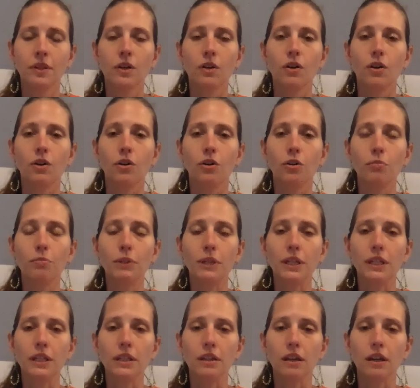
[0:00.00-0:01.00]

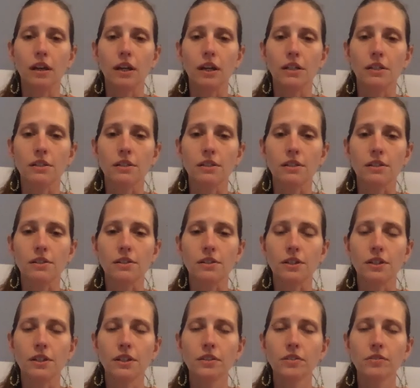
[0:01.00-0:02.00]
opening the heart
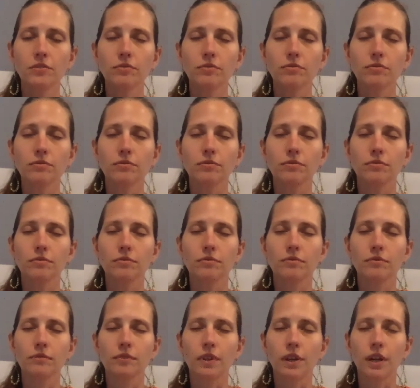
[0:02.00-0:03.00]
center.
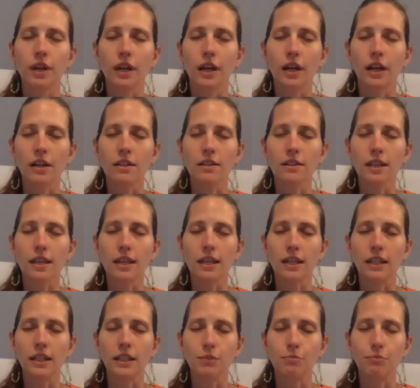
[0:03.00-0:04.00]

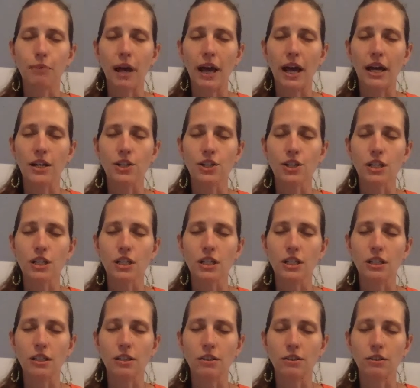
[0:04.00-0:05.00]
Exhale,
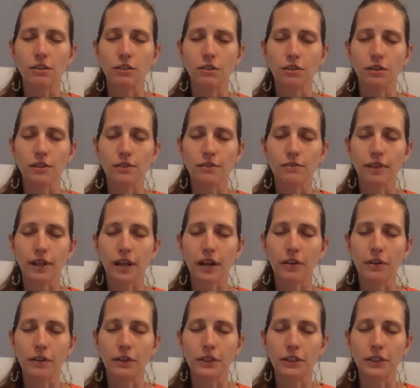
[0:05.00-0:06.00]
imagining the lotus
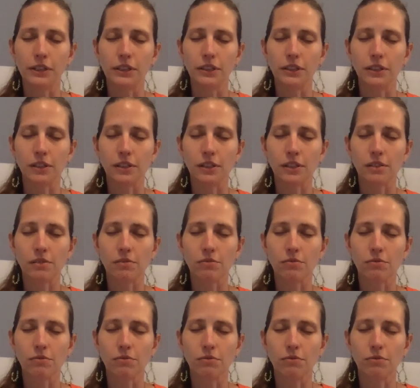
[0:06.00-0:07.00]
flowers
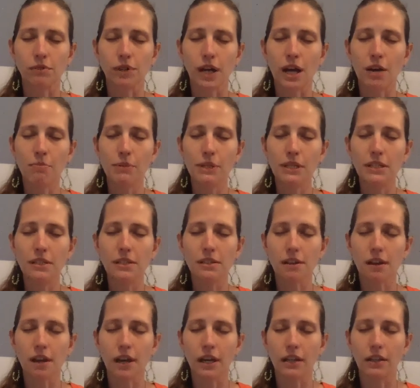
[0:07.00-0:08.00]
wrapping
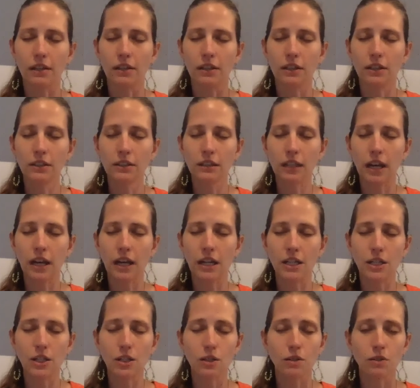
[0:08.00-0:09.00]
tighter,
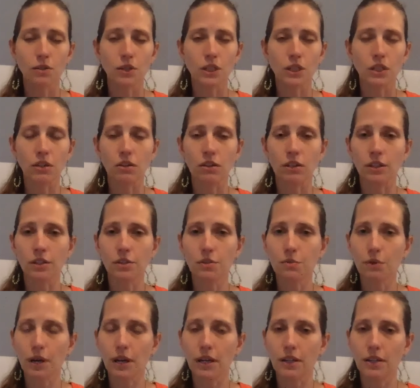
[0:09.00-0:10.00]
not closing all the
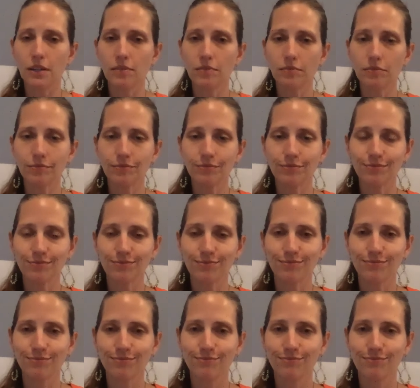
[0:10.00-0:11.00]
way.
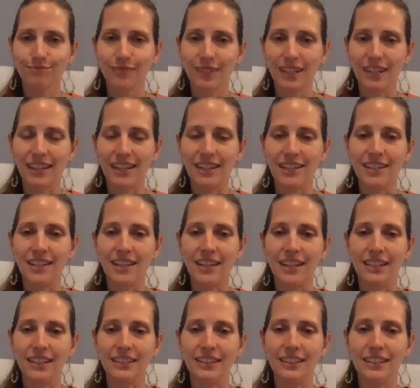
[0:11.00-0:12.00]
And
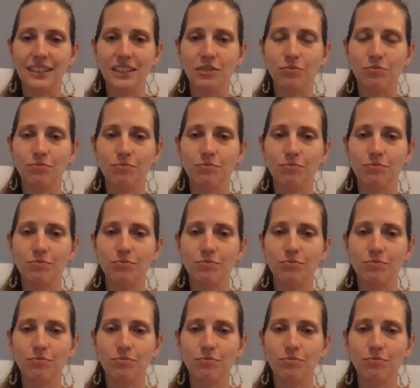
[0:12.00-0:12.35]
inhaling,